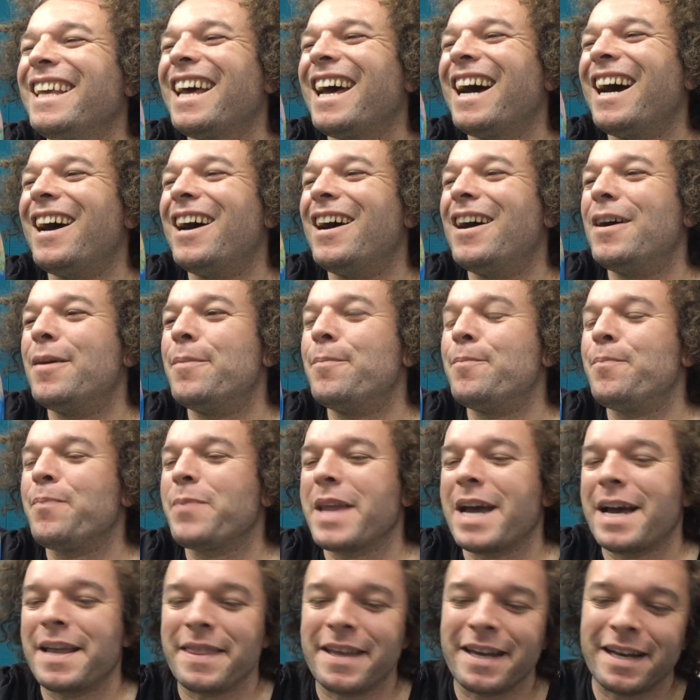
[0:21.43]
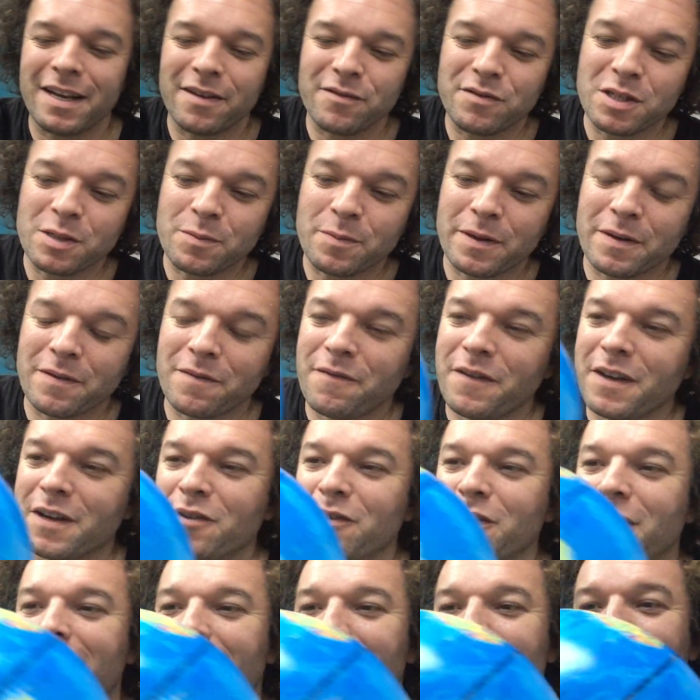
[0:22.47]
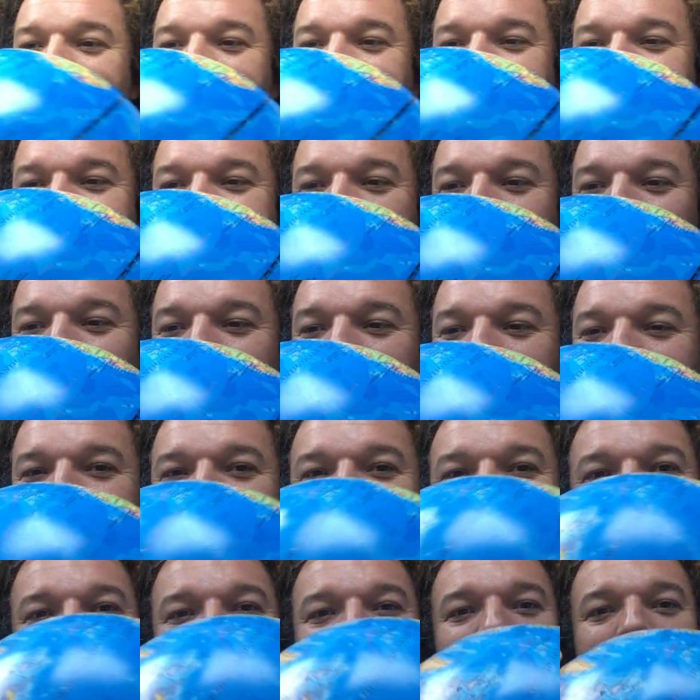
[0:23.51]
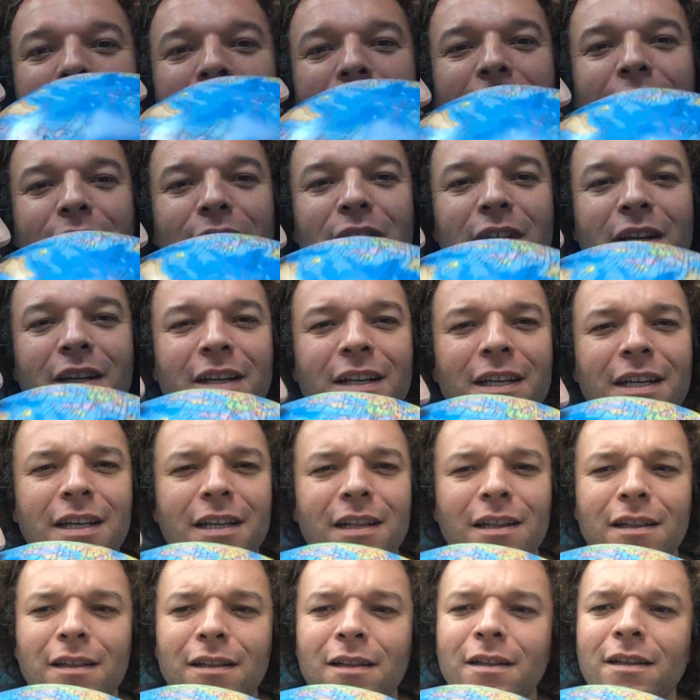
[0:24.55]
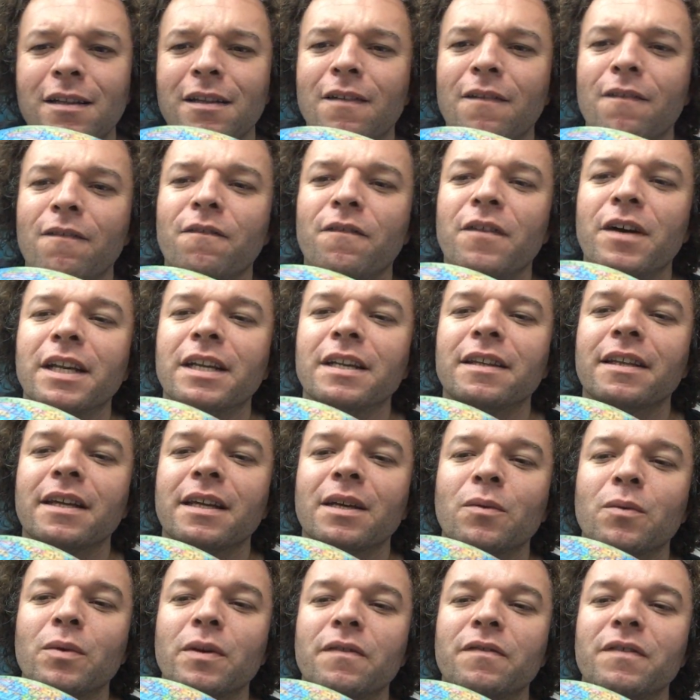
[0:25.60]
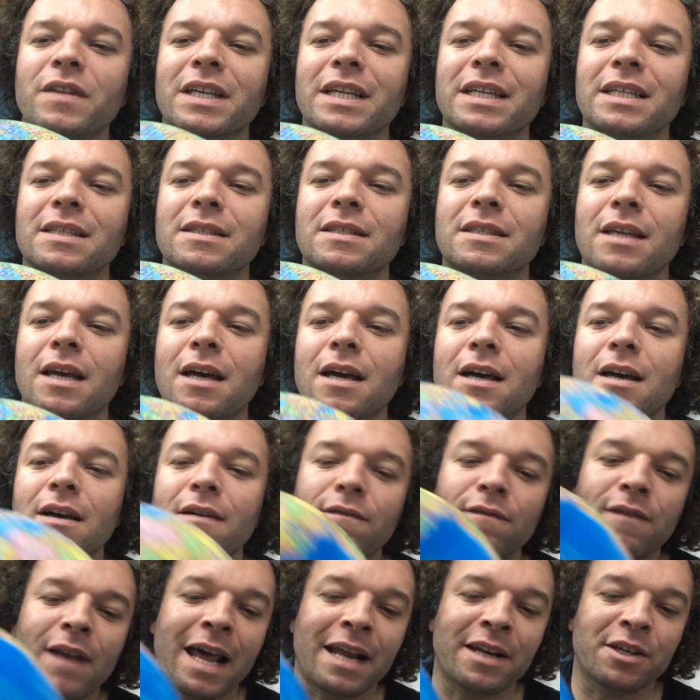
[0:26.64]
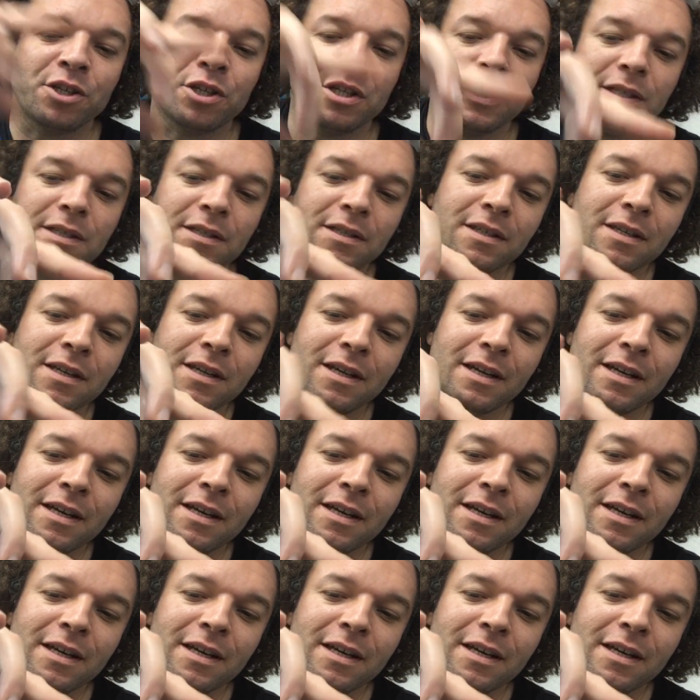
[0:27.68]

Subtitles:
And then I've just been figuring out the assembly of I've done a little funny thing with these flanges